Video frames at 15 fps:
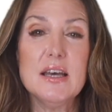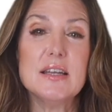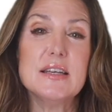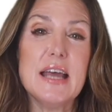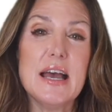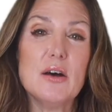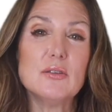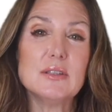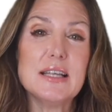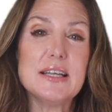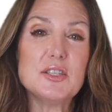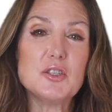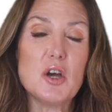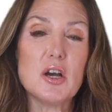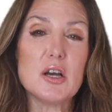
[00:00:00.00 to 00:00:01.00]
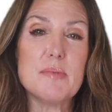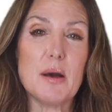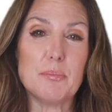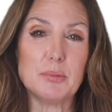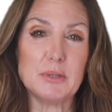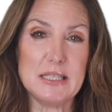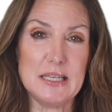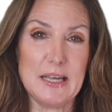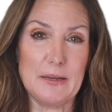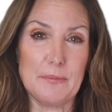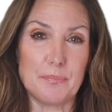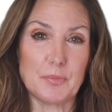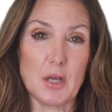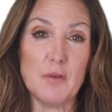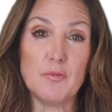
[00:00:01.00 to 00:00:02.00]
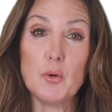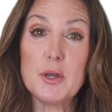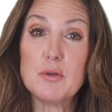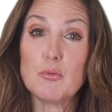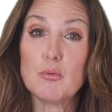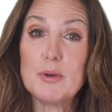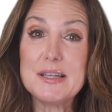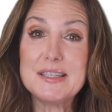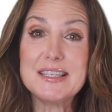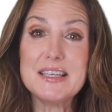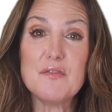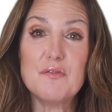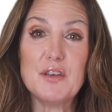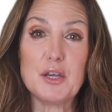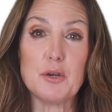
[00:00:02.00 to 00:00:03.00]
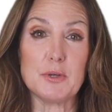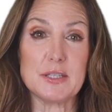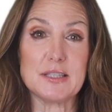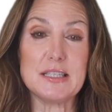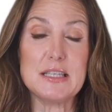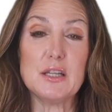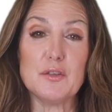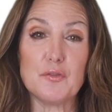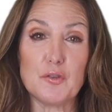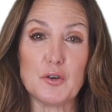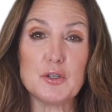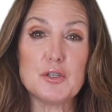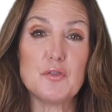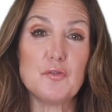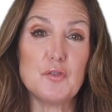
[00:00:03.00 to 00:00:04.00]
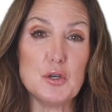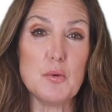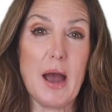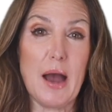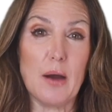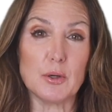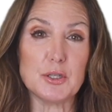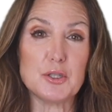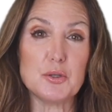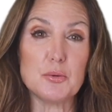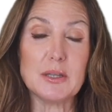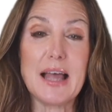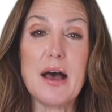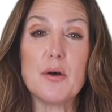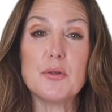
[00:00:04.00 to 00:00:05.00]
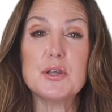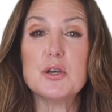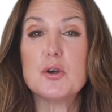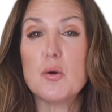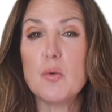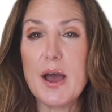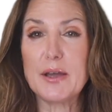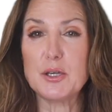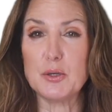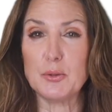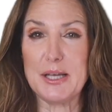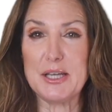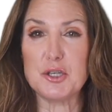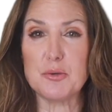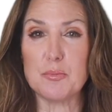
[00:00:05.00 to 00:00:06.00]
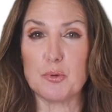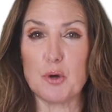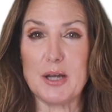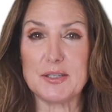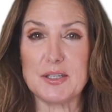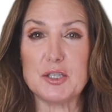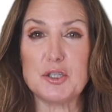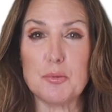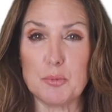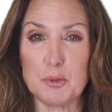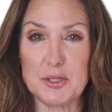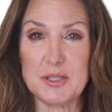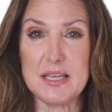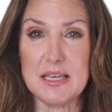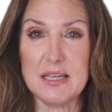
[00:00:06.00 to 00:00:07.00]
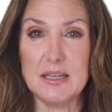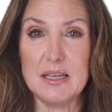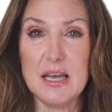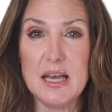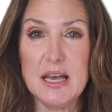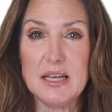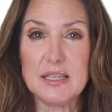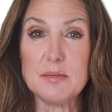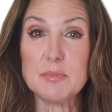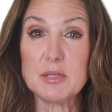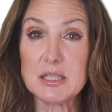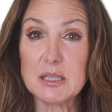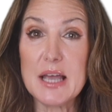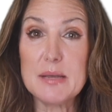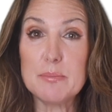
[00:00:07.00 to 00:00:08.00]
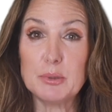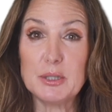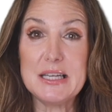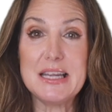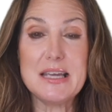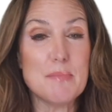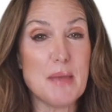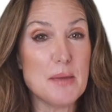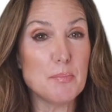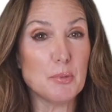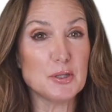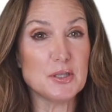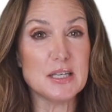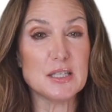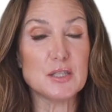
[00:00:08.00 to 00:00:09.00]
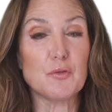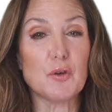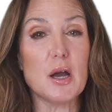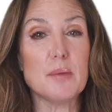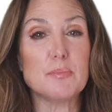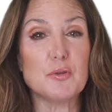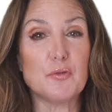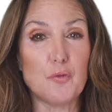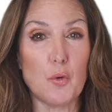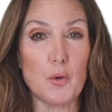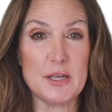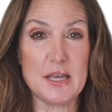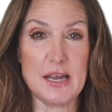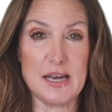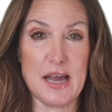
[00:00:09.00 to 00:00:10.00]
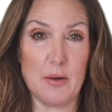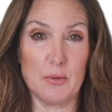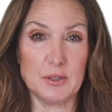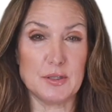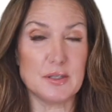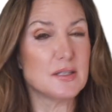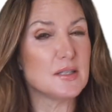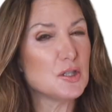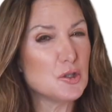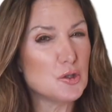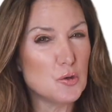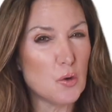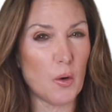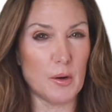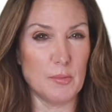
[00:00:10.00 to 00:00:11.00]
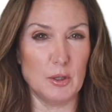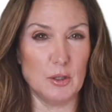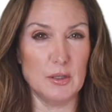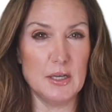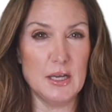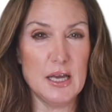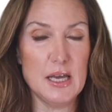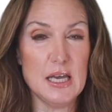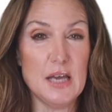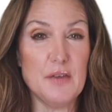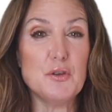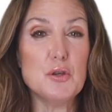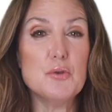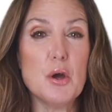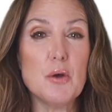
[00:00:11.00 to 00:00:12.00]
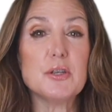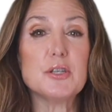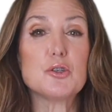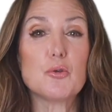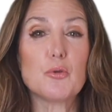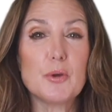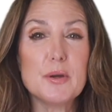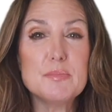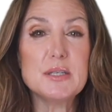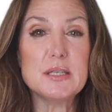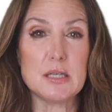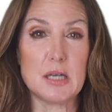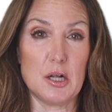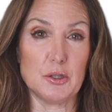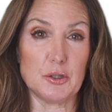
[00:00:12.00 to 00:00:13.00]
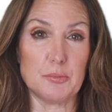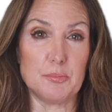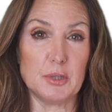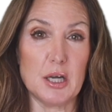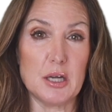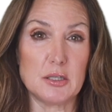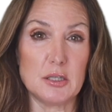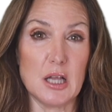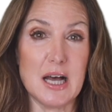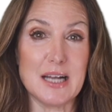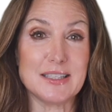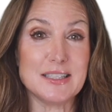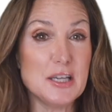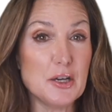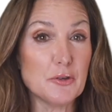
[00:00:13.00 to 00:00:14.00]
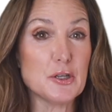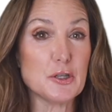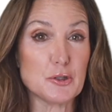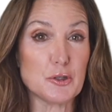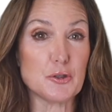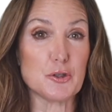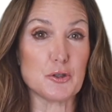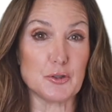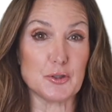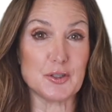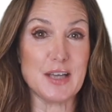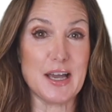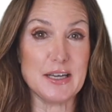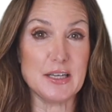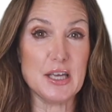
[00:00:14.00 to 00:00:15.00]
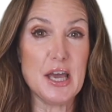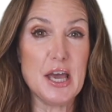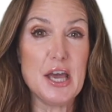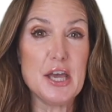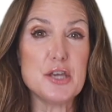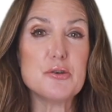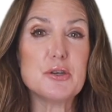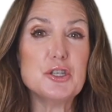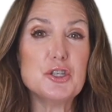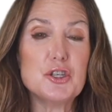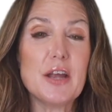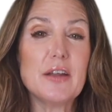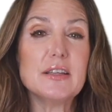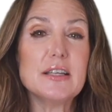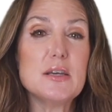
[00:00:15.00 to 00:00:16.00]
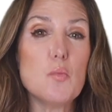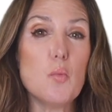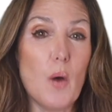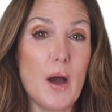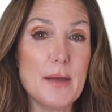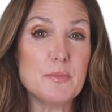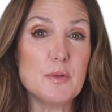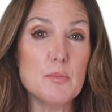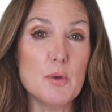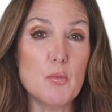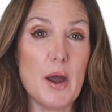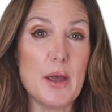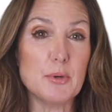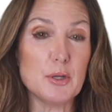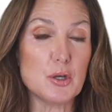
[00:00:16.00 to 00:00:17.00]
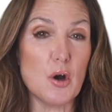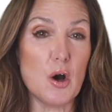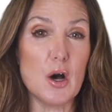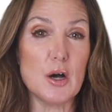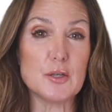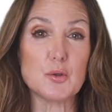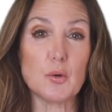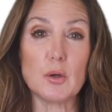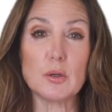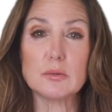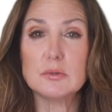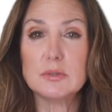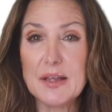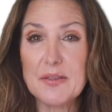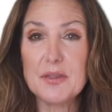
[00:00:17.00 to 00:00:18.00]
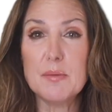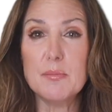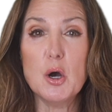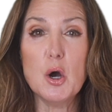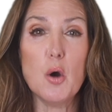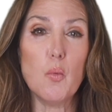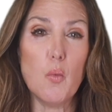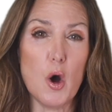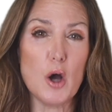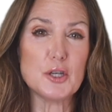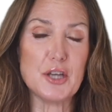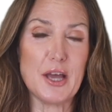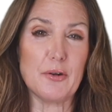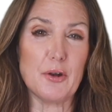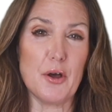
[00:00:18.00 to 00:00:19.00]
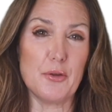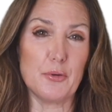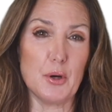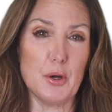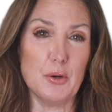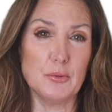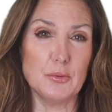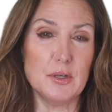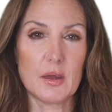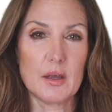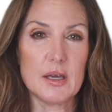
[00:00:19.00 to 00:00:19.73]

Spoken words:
Now, let's talk about bleeding. Avoid rinsing vigorously in the first few hours to allow the coagulation process to proceed. Some slight bleeding may persist for up to 48 hours. This is normal. If you notice crimson-colored blood clots near the surgical site, you can gently wipe them away with gauze or let them wash out on their own.